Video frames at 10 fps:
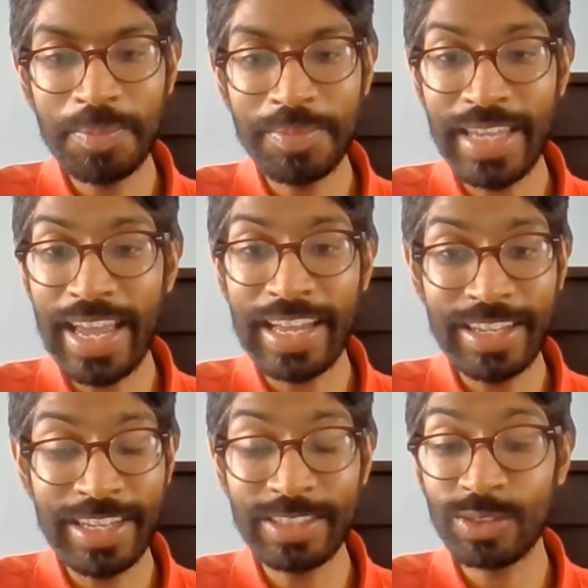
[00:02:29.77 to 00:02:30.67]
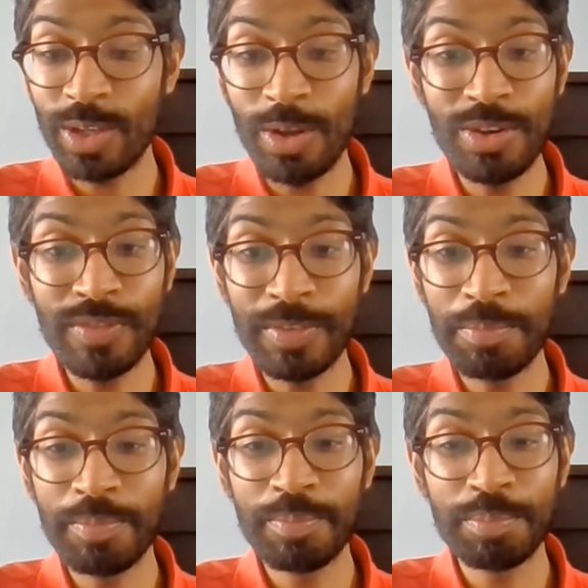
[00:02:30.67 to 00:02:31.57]
yeah, it's another
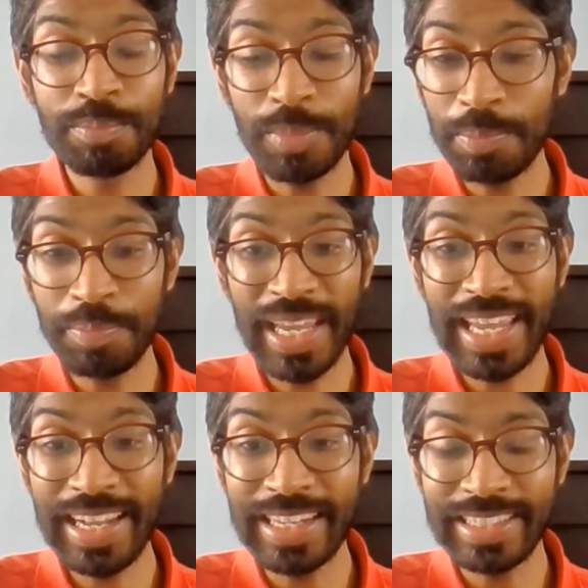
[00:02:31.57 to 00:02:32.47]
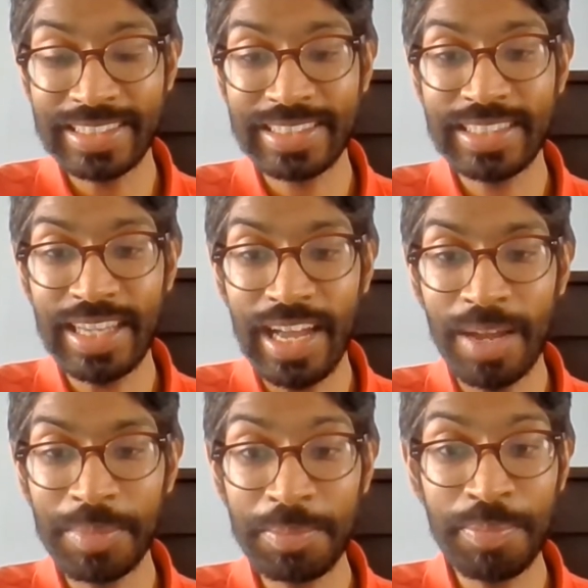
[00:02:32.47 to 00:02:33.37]
peerless,
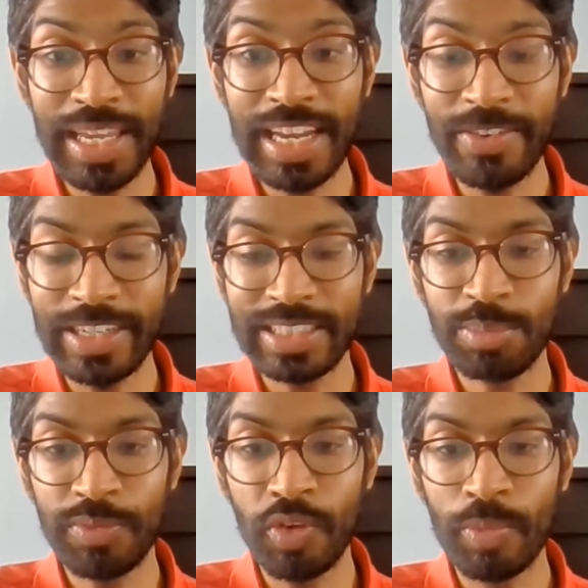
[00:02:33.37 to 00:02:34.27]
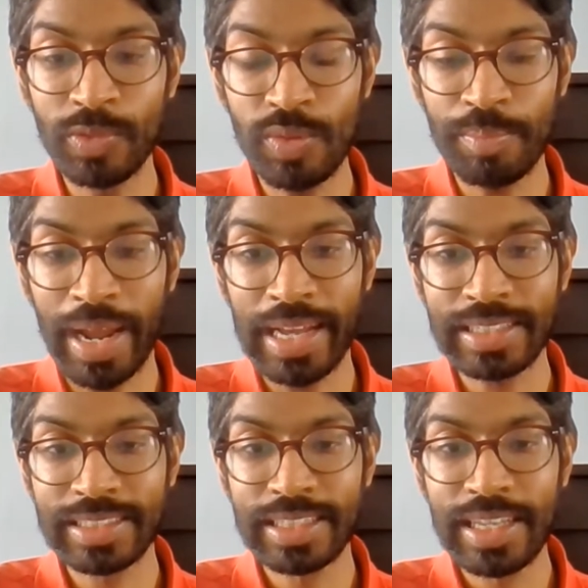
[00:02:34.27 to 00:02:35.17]
imperious performance from
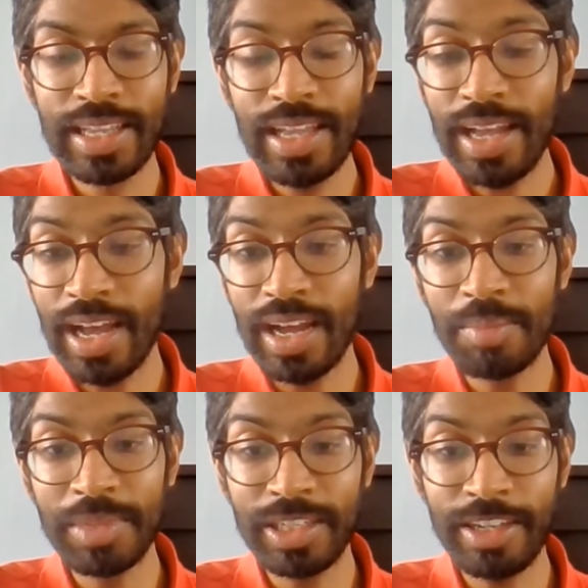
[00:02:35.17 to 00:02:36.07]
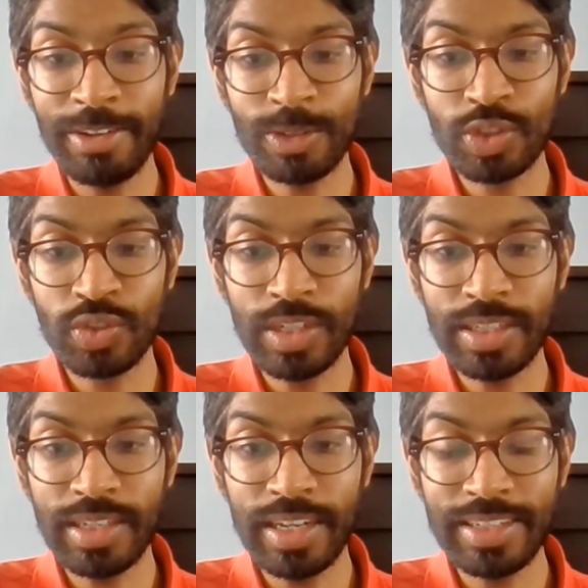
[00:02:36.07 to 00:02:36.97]
Max in
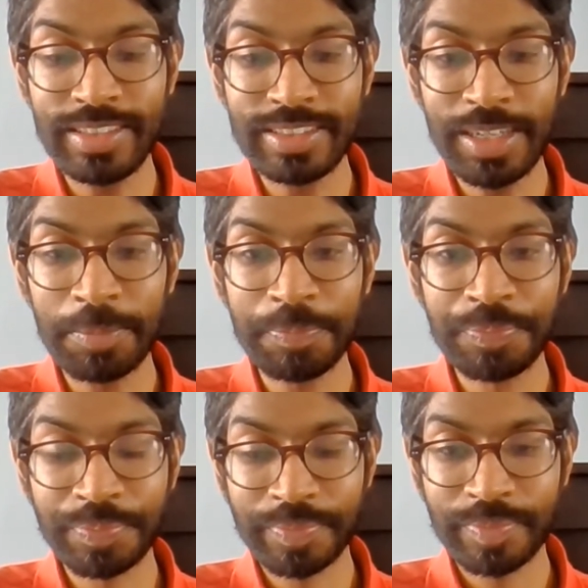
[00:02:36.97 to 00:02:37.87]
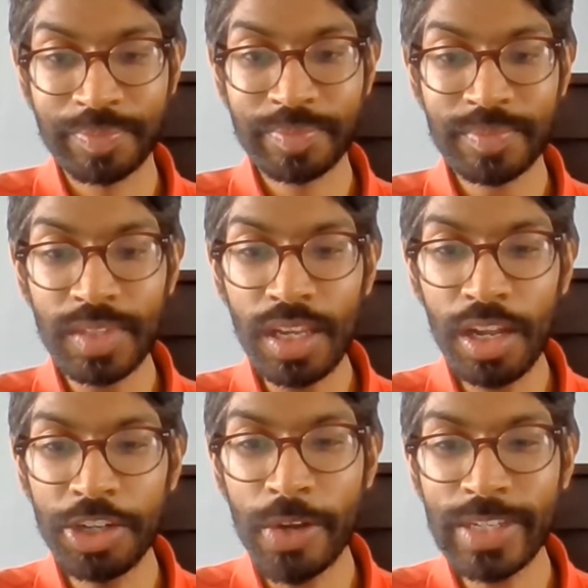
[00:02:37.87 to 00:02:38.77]
Austria, and
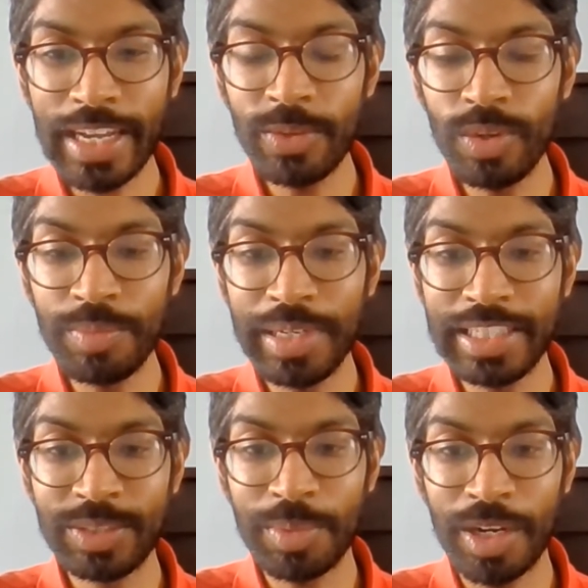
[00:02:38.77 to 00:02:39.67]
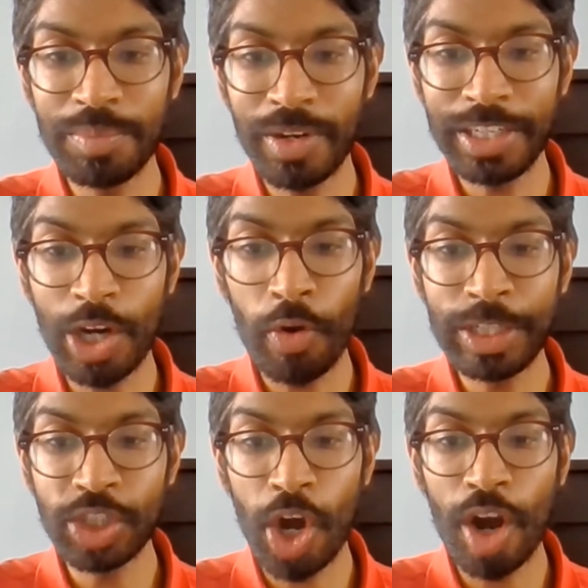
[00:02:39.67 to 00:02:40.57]
no doubt he will have been inspired by the
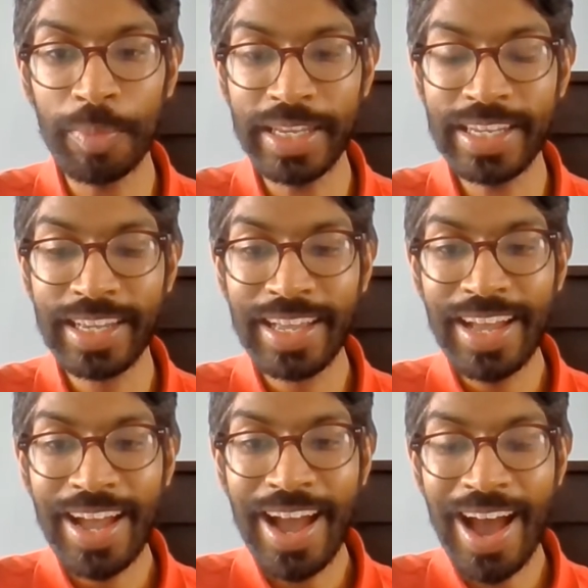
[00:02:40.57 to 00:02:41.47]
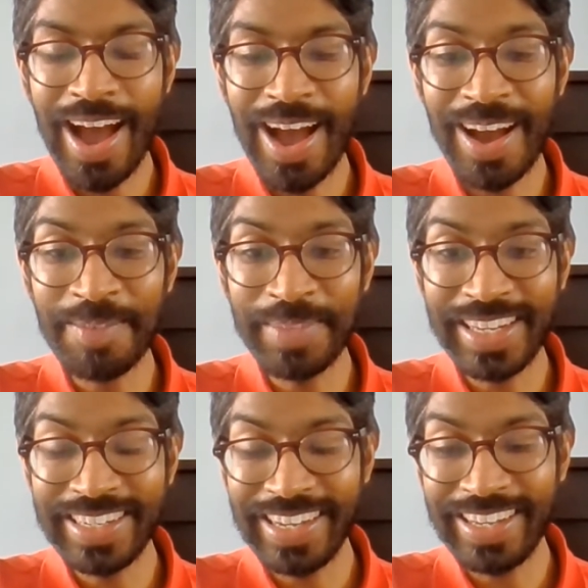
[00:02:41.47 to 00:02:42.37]
Orange Army
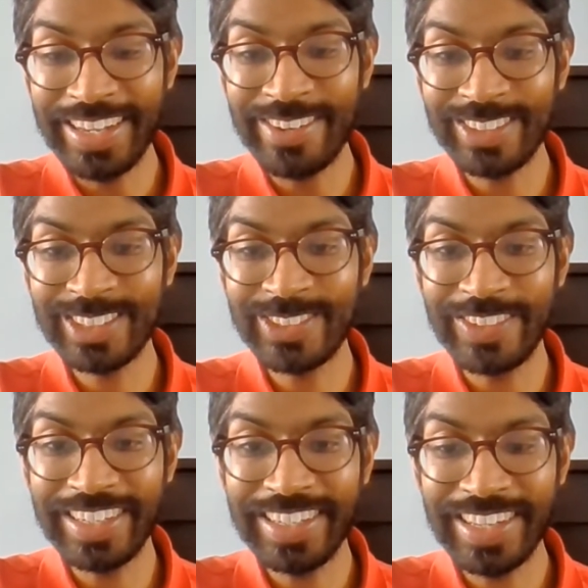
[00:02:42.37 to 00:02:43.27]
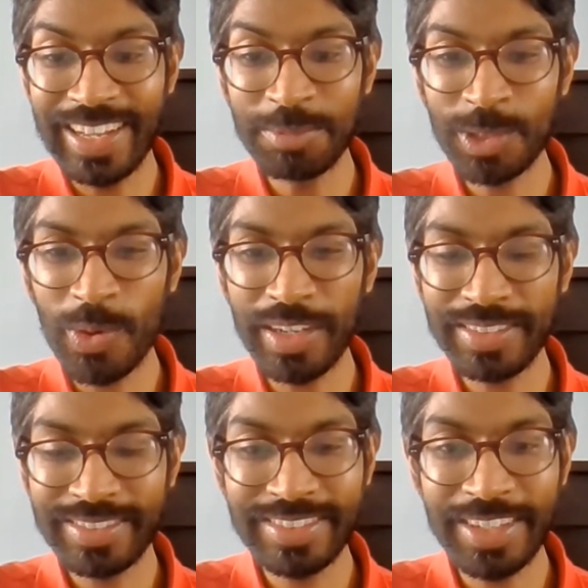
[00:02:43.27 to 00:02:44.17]
in Austria, and quite,
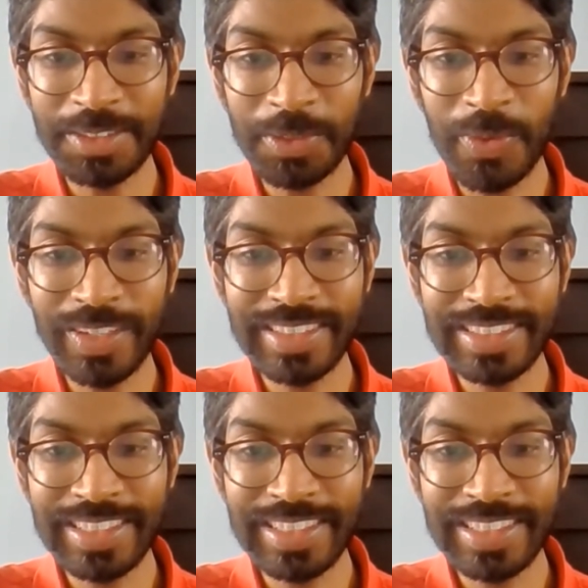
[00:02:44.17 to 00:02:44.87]
it's quite